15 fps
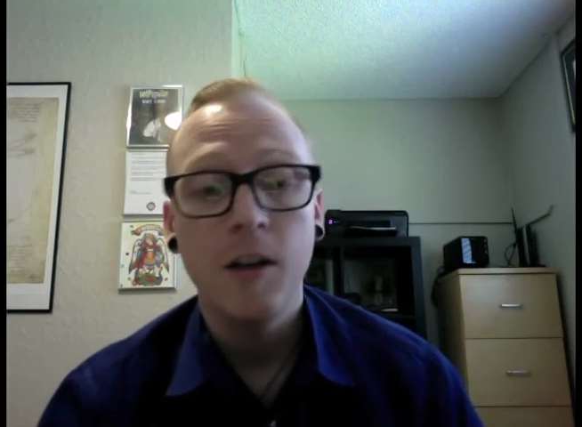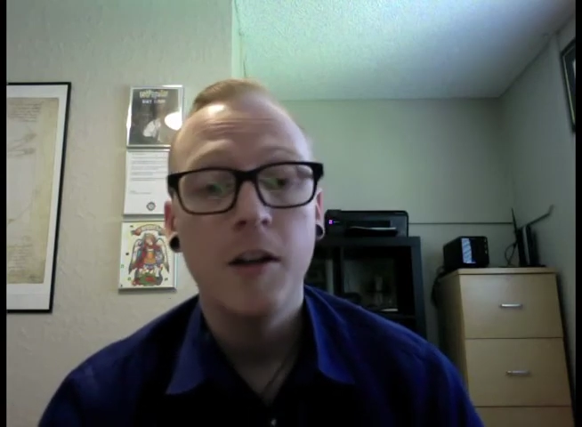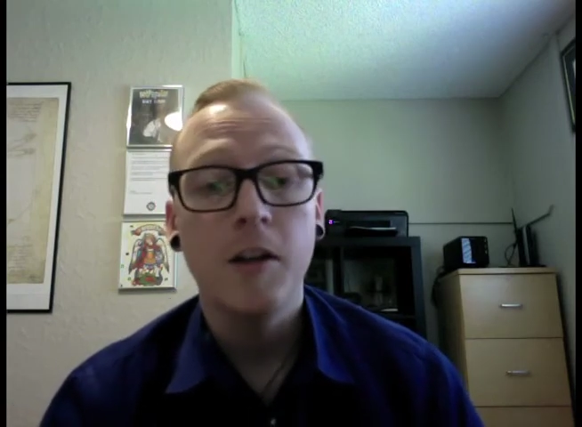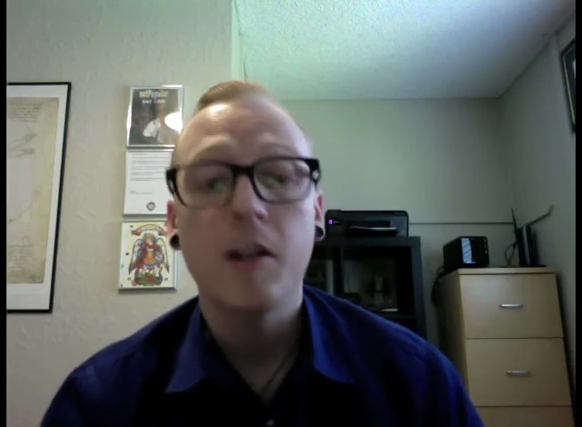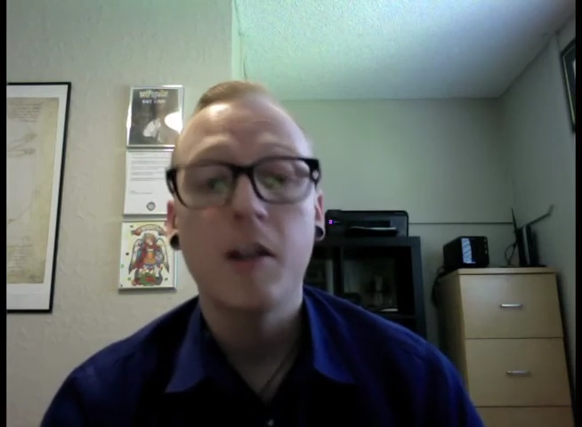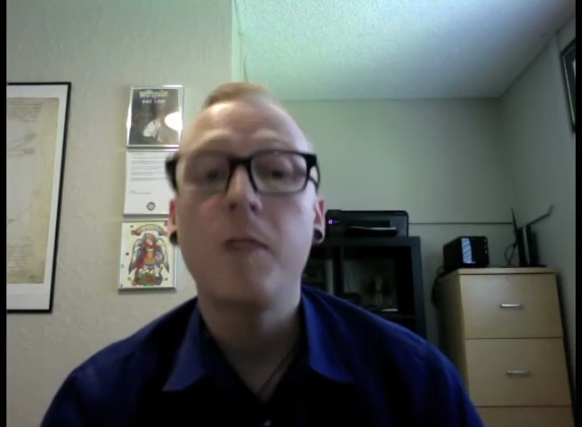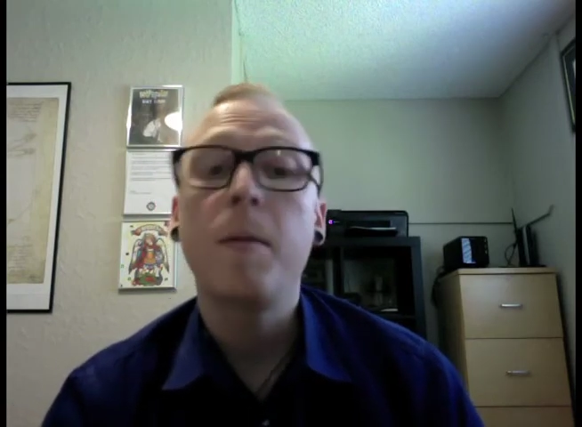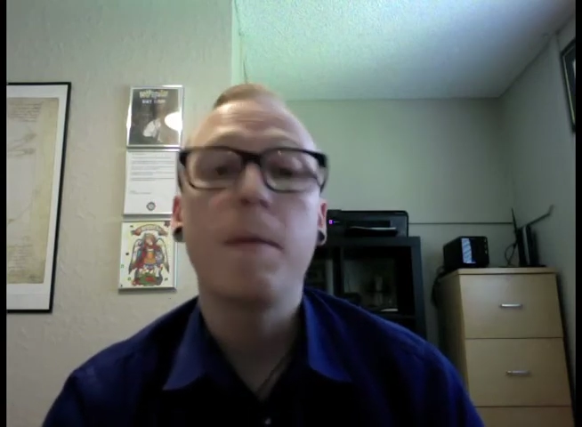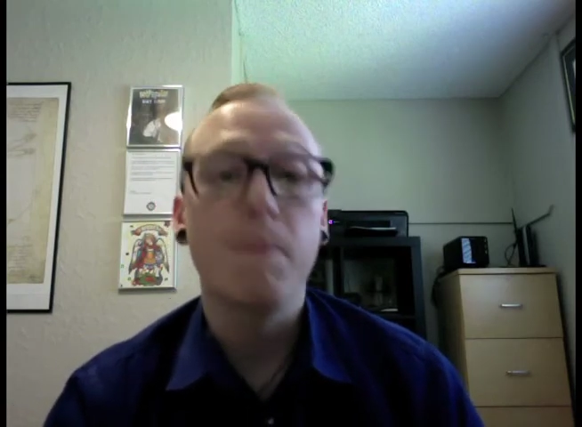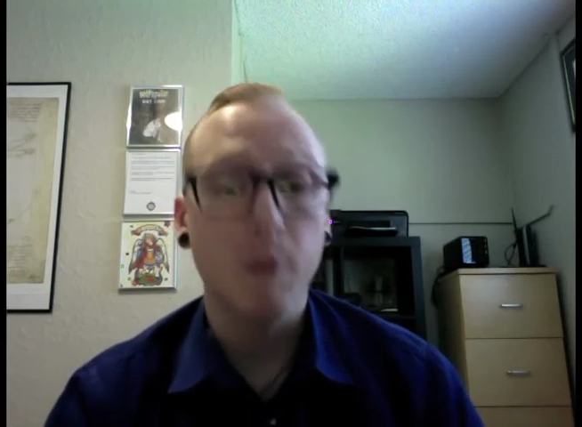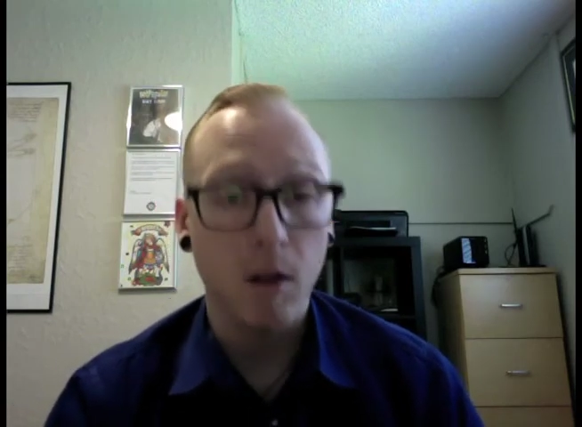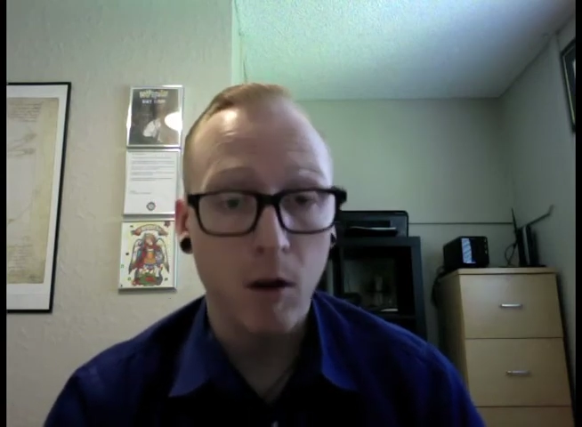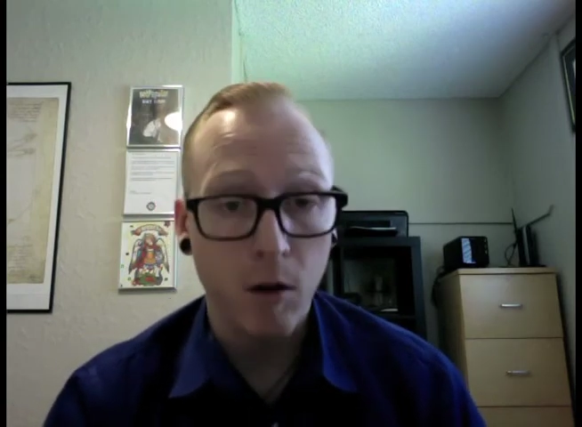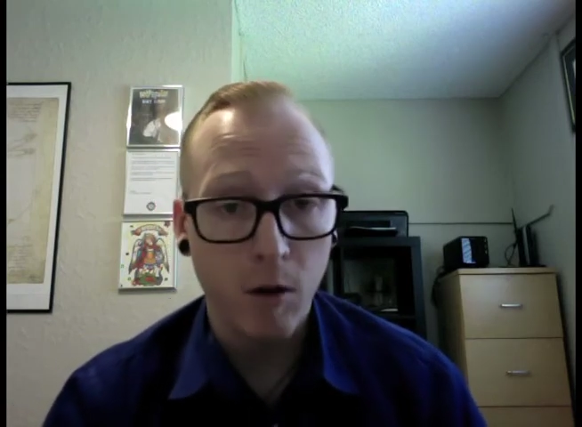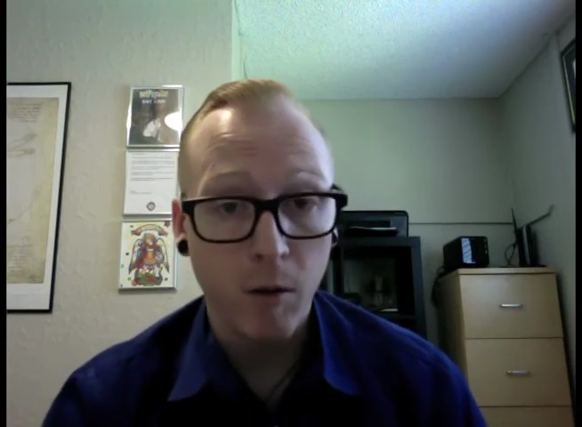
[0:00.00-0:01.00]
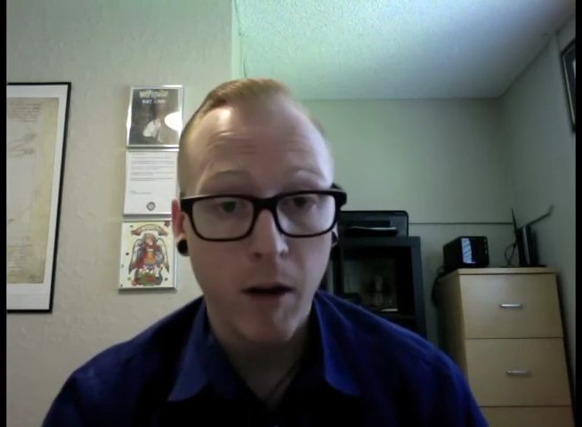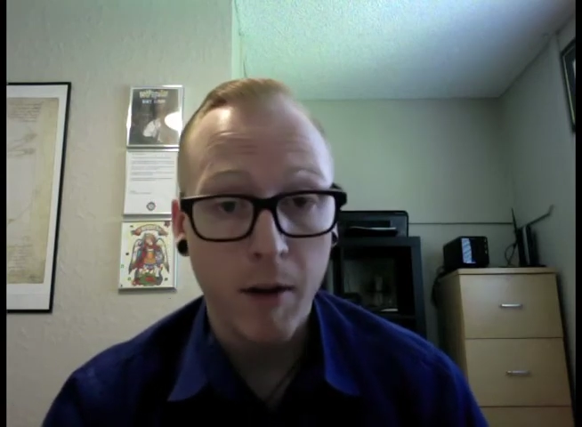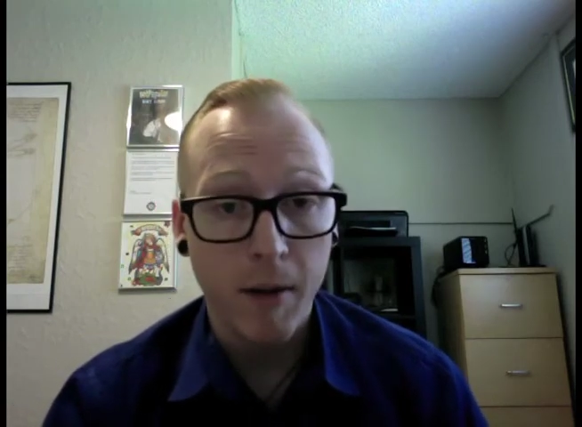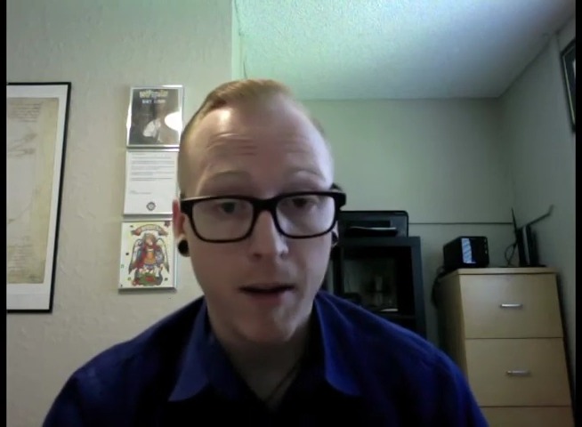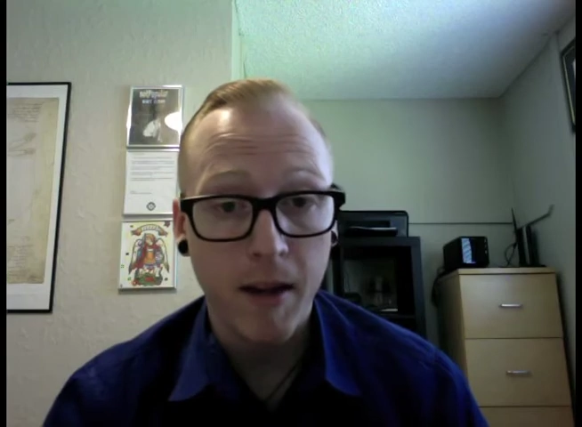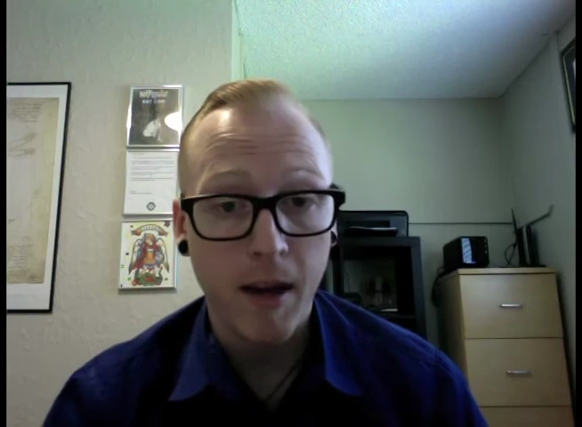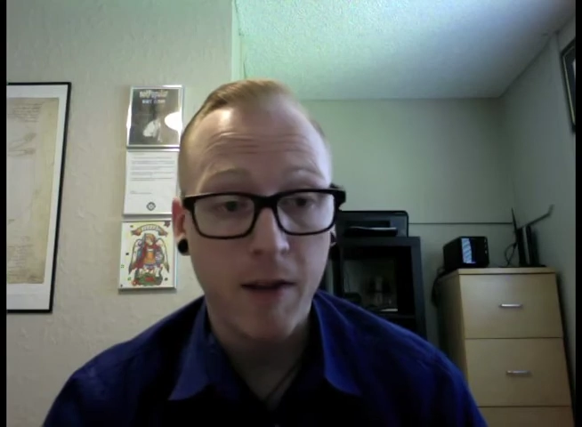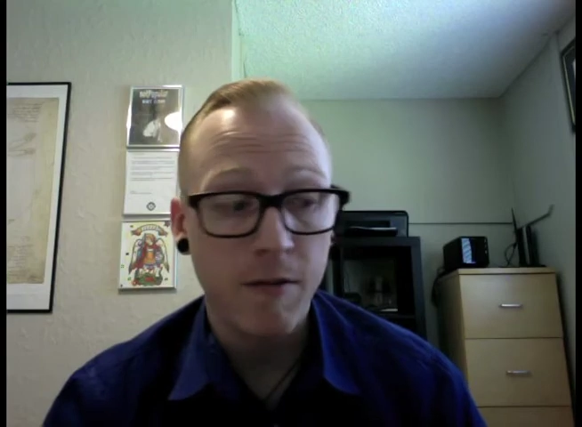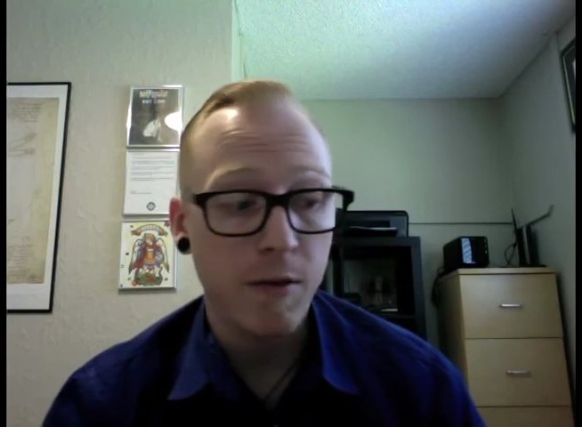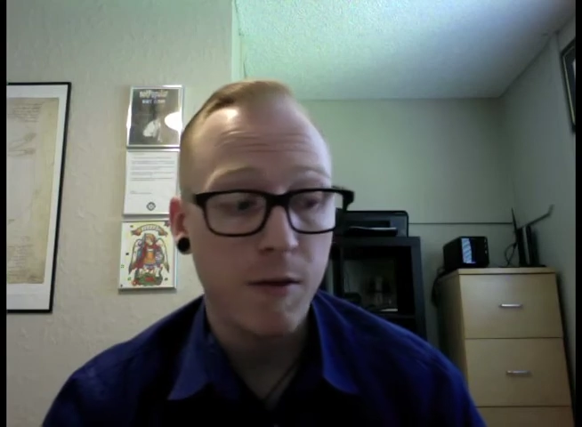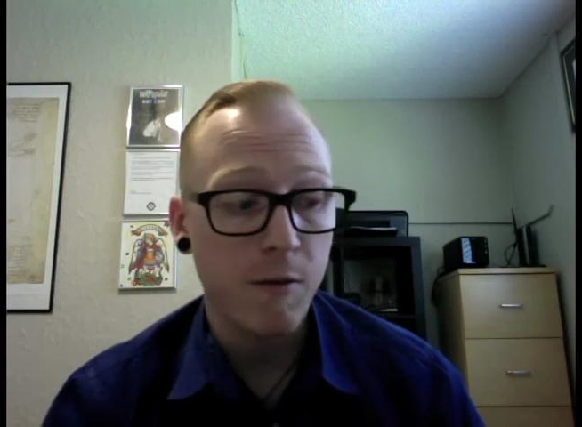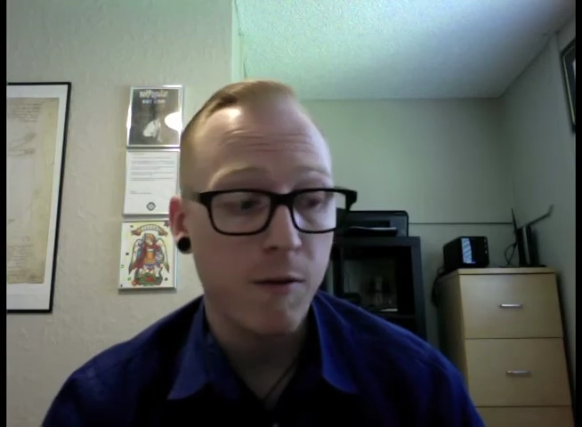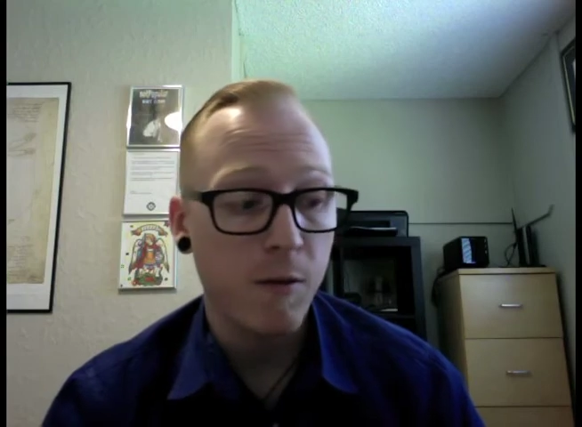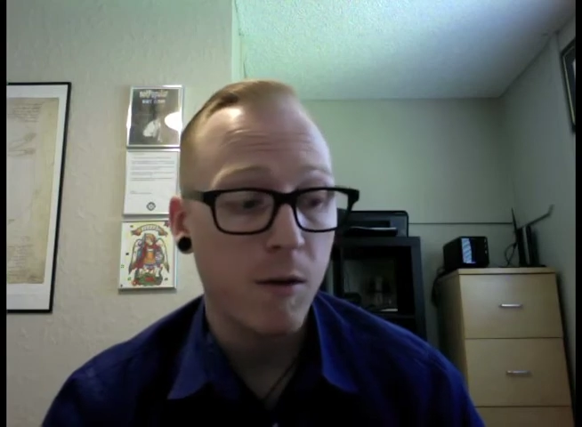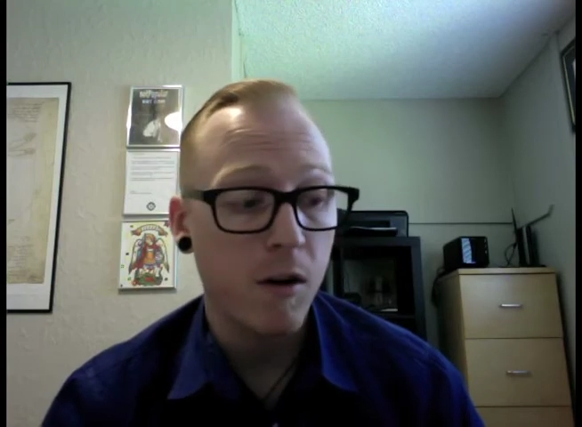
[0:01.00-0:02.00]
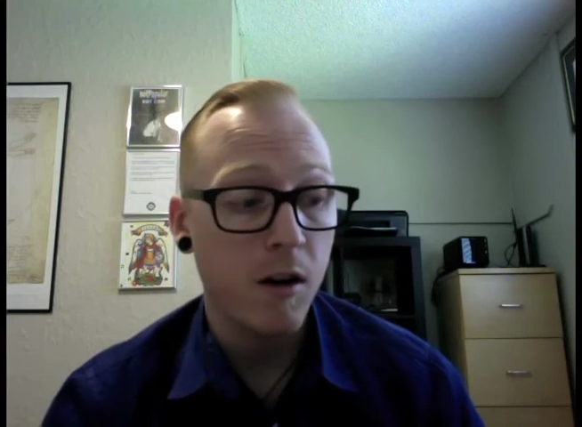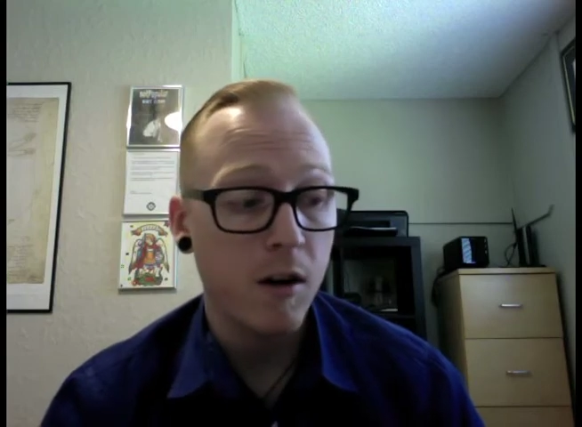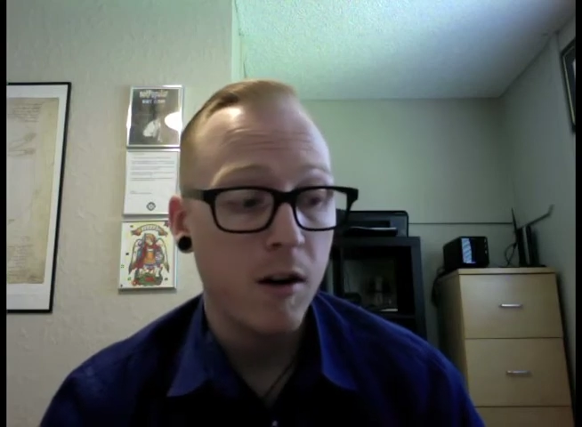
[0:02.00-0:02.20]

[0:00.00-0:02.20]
you're going to be blown away by the iPhone 4.